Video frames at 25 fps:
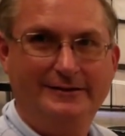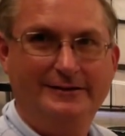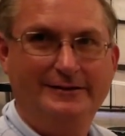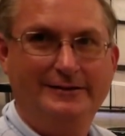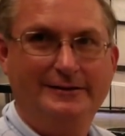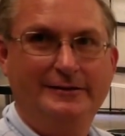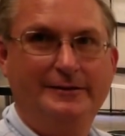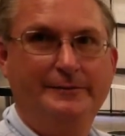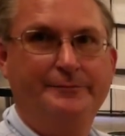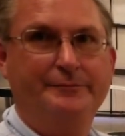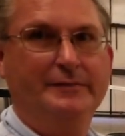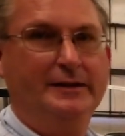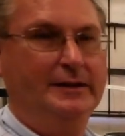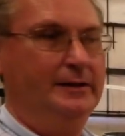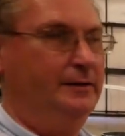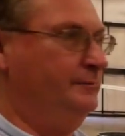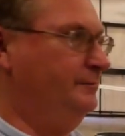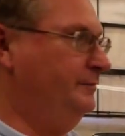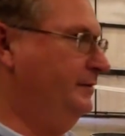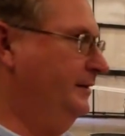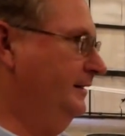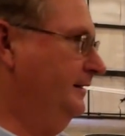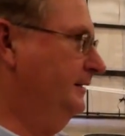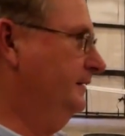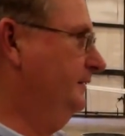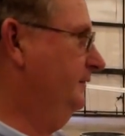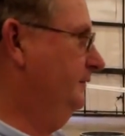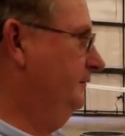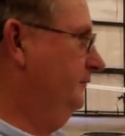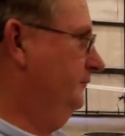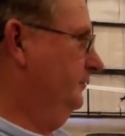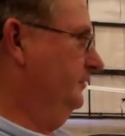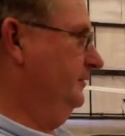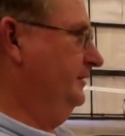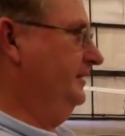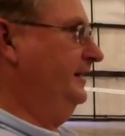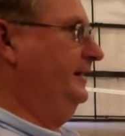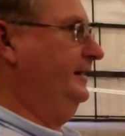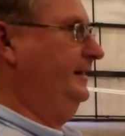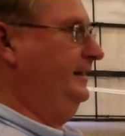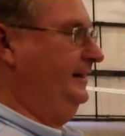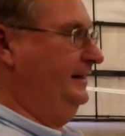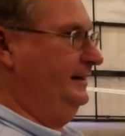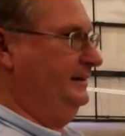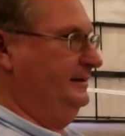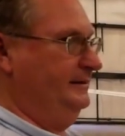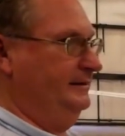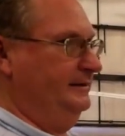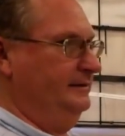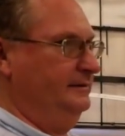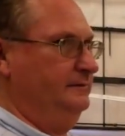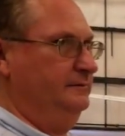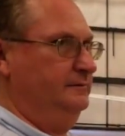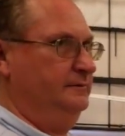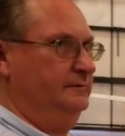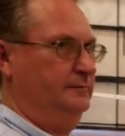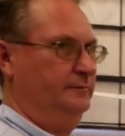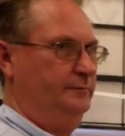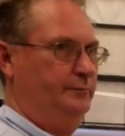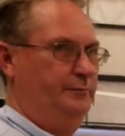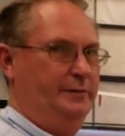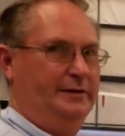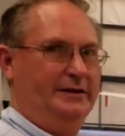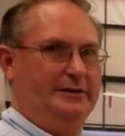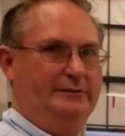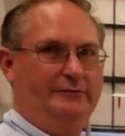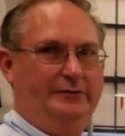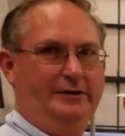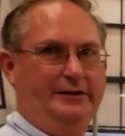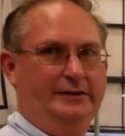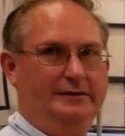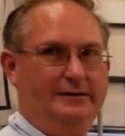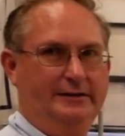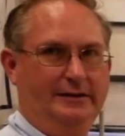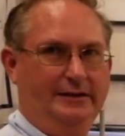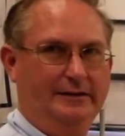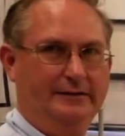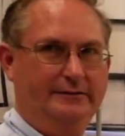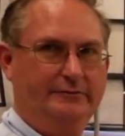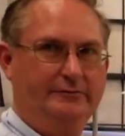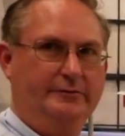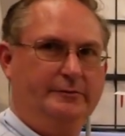Oh yeah. But we're not adding big wing tanks.